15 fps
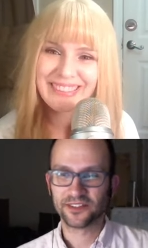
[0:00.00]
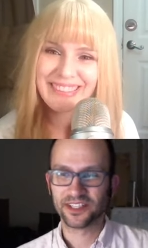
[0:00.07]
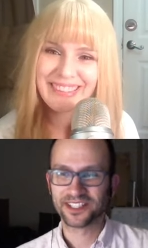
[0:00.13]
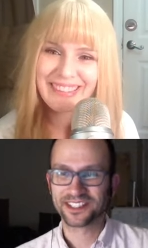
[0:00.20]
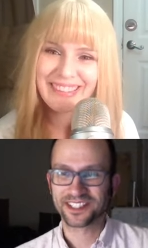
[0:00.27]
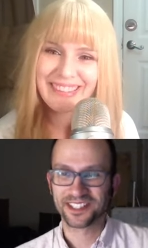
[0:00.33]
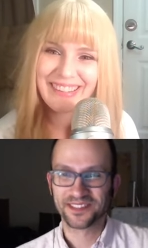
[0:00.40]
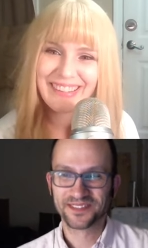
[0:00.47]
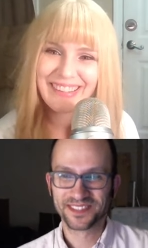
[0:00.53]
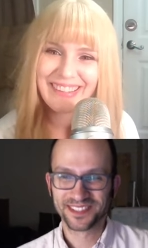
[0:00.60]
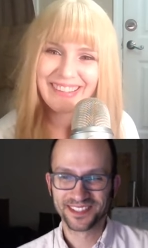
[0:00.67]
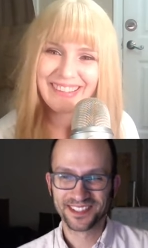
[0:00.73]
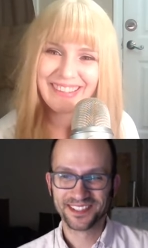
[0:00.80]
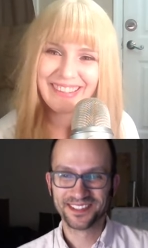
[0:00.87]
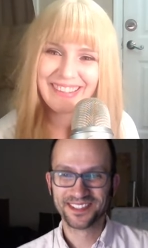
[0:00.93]
Speaker 1: voice clip to
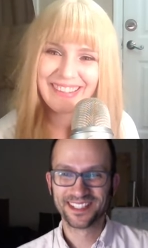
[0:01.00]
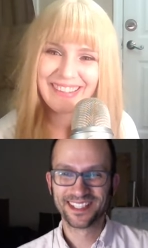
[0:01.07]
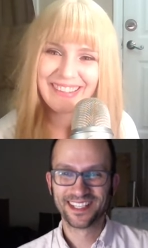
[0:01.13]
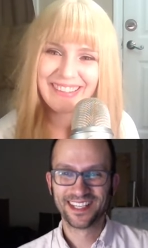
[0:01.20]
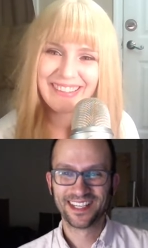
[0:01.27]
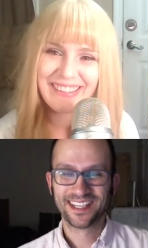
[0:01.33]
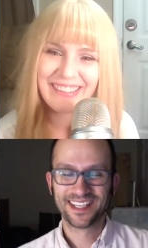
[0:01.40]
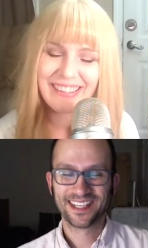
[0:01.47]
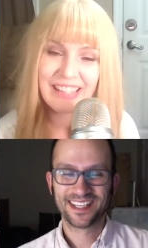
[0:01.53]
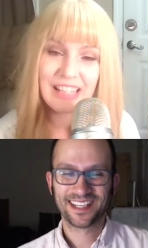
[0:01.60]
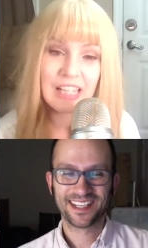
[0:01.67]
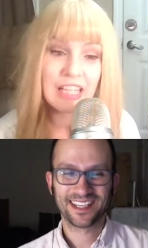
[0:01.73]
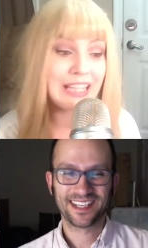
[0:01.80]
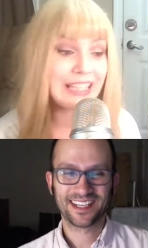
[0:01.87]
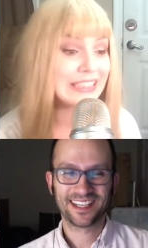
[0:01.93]
load.
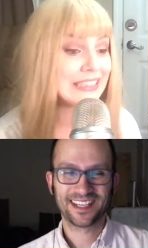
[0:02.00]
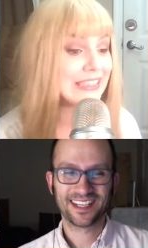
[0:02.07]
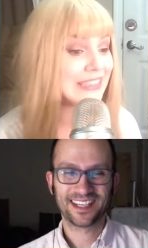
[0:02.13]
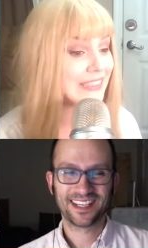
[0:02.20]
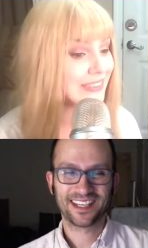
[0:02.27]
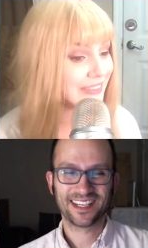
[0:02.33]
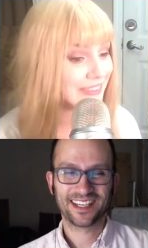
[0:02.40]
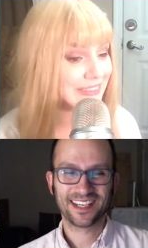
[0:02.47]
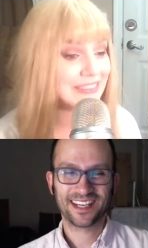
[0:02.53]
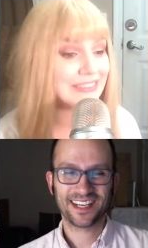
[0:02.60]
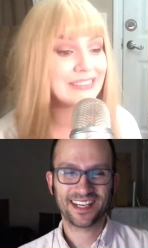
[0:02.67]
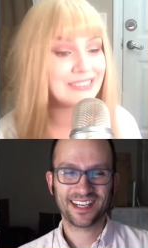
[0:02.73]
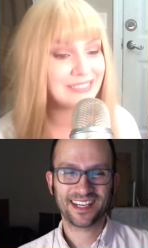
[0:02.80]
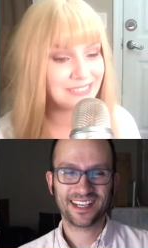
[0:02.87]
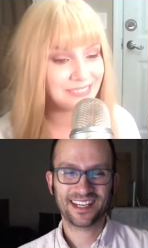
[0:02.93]

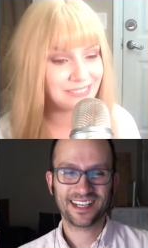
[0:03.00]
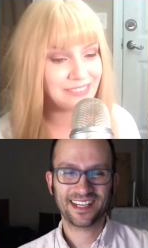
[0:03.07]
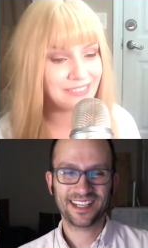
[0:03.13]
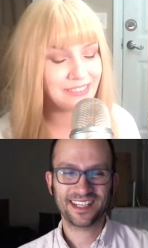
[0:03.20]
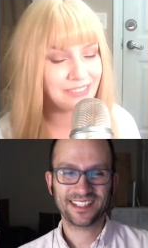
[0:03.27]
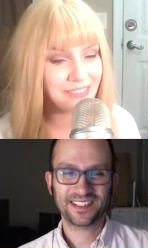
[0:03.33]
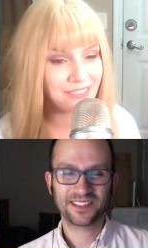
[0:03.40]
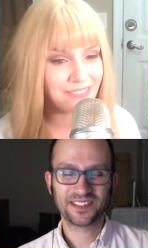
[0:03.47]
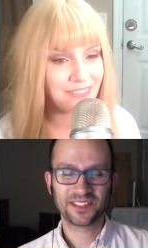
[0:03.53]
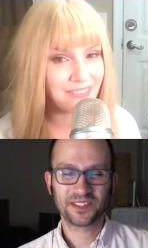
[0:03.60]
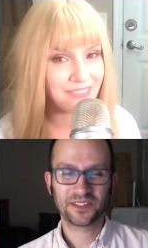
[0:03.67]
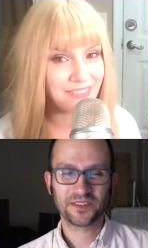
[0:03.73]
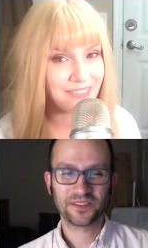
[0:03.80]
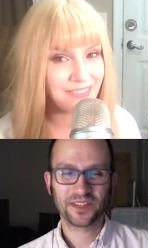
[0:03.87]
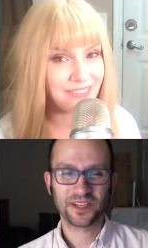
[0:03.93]
I don't know
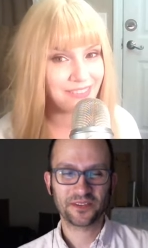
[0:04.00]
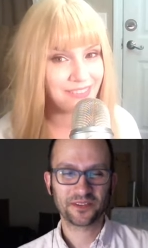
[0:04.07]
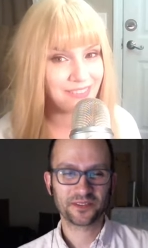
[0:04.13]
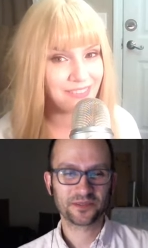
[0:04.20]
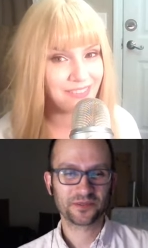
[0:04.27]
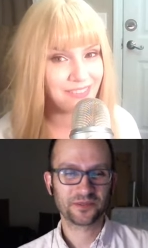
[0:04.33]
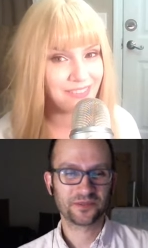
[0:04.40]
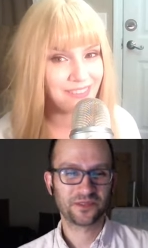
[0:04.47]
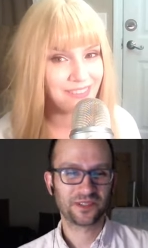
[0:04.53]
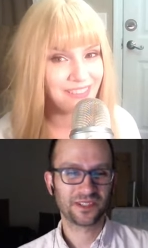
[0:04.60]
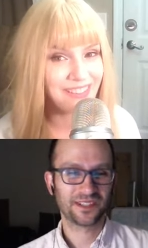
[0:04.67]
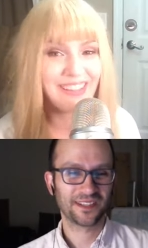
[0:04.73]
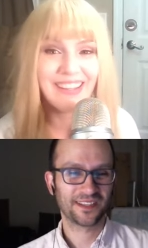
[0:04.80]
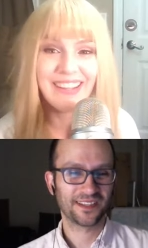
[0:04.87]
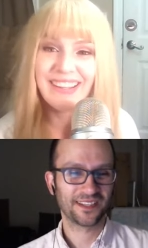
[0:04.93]
if that was
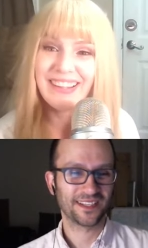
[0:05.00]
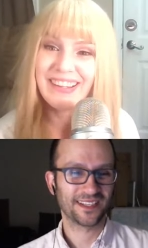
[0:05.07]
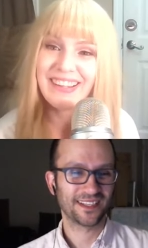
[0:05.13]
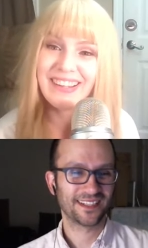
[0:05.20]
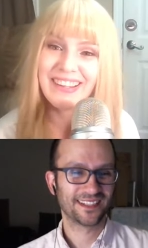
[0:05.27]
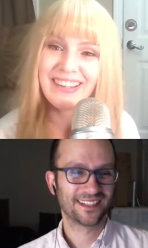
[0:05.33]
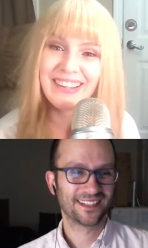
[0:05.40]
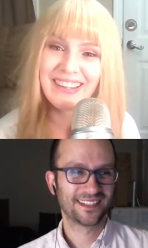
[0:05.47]
worth it.